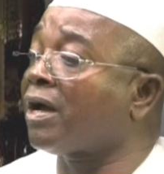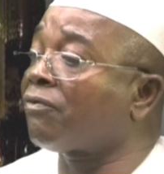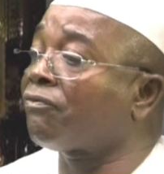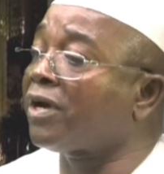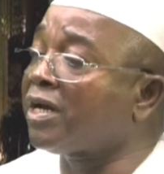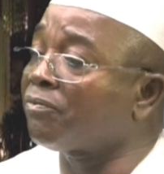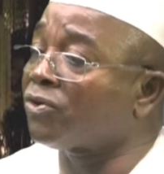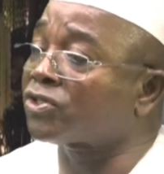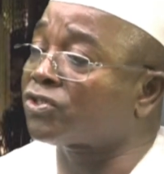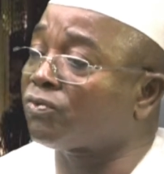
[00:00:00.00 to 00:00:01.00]
very
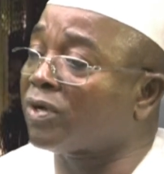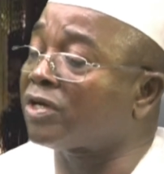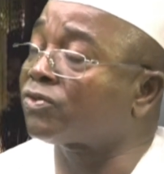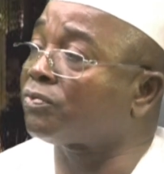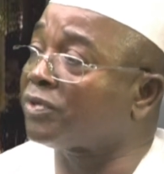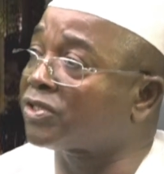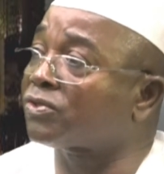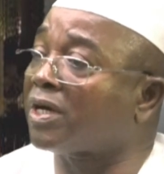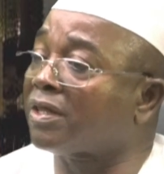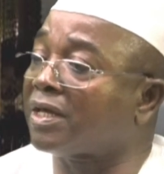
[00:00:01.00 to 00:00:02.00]
much well to make
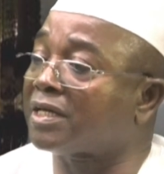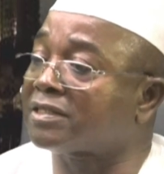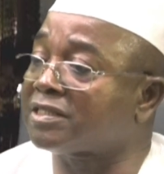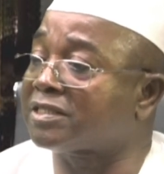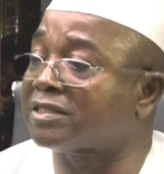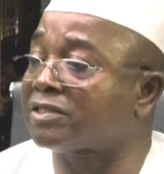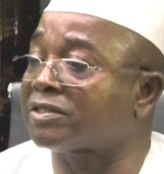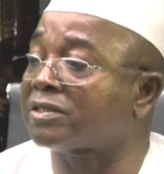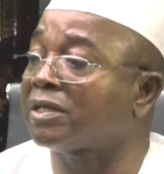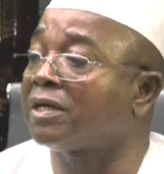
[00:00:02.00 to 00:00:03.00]
sure that this
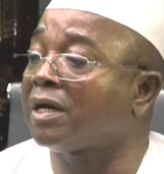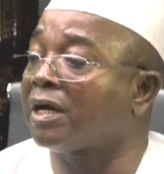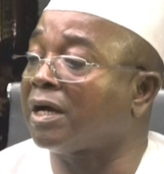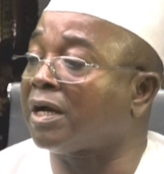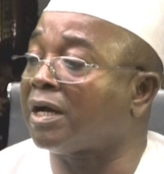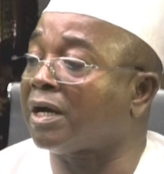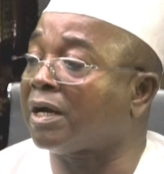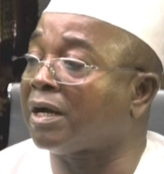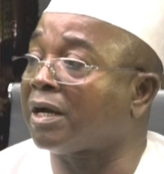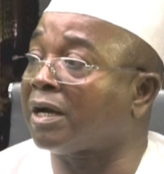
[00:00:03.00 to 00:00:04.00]
is
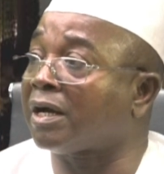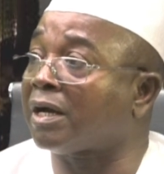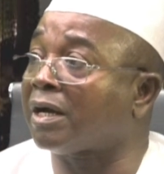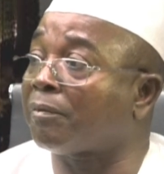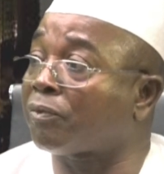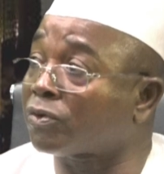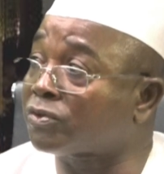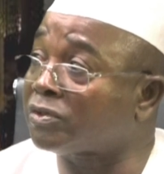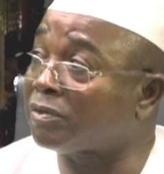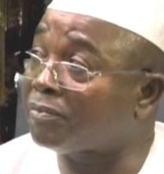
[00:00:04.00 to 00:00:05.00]
brought
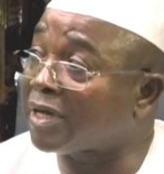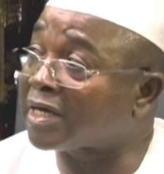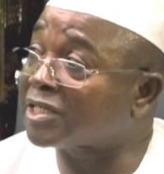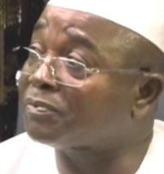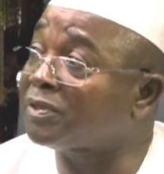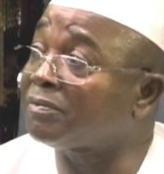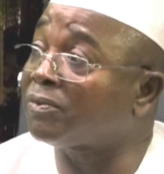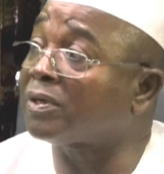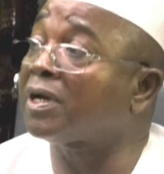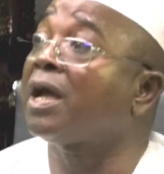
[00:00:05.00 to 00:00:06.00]
to the BRS
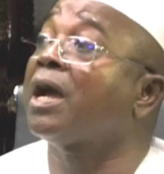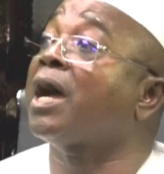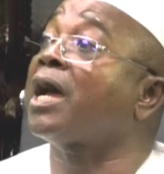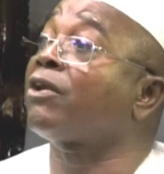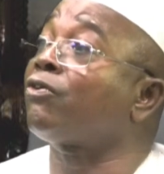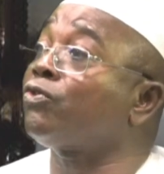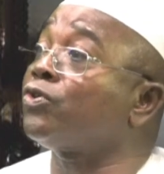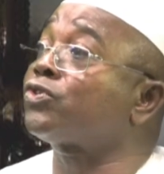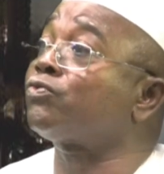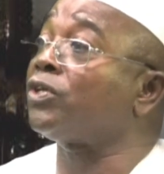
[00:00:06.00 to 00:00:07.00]
minimum, and
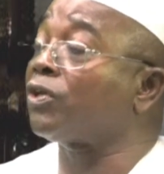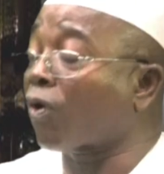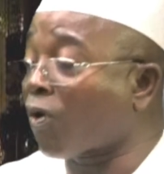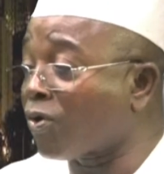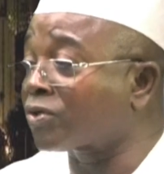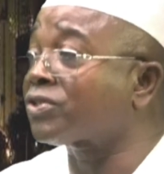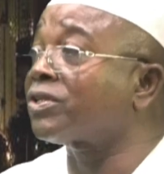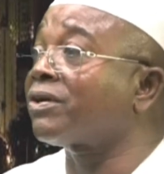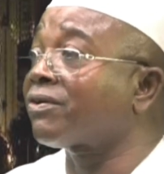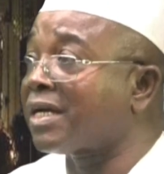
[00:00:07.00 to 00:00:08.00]
those we caught
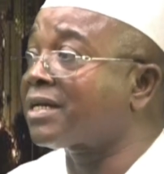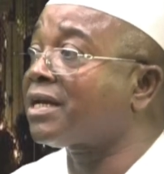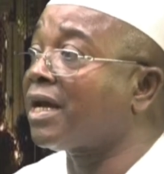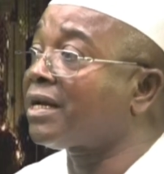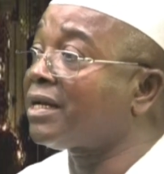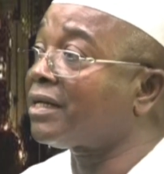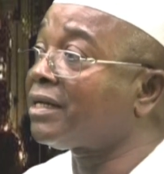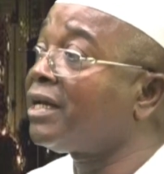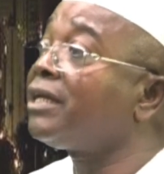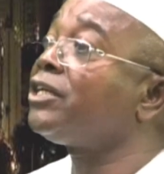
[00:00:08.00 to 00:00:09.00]
red-handed,
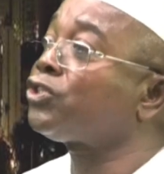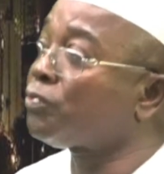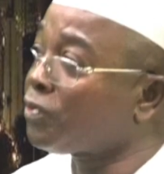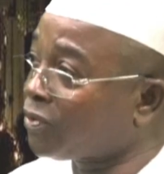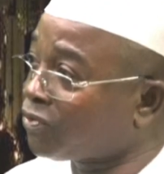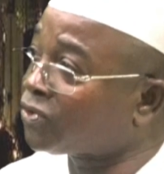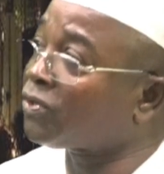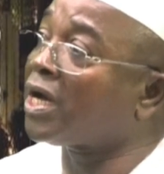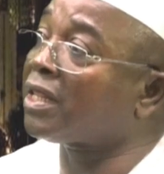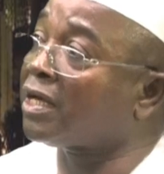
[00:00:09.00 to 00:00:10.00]
they should be
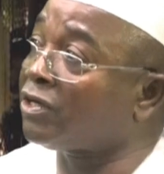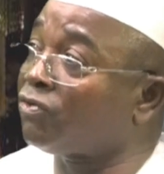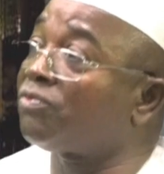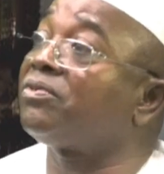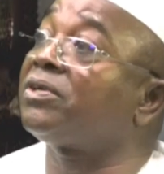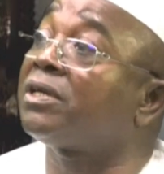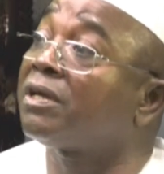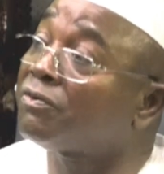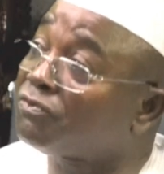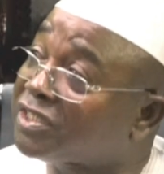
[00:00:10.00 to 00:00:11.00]
sure that they will be
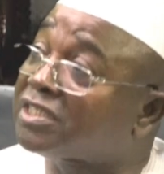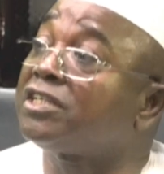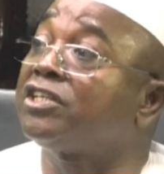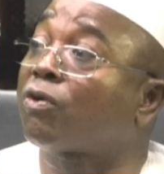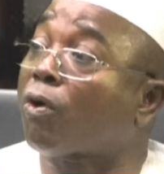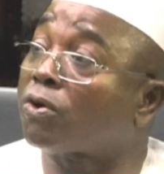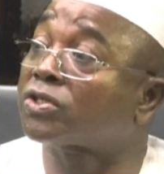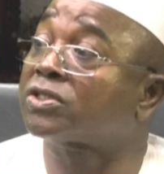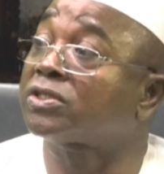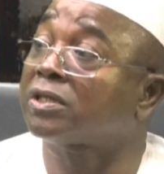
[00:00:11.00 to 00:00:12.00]
visiting the
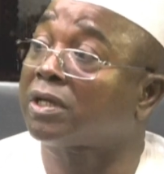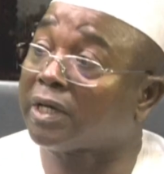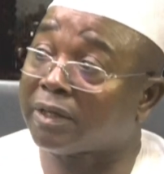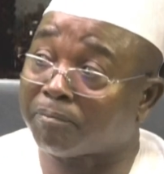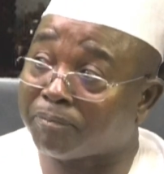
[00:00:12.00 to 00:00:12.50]
court and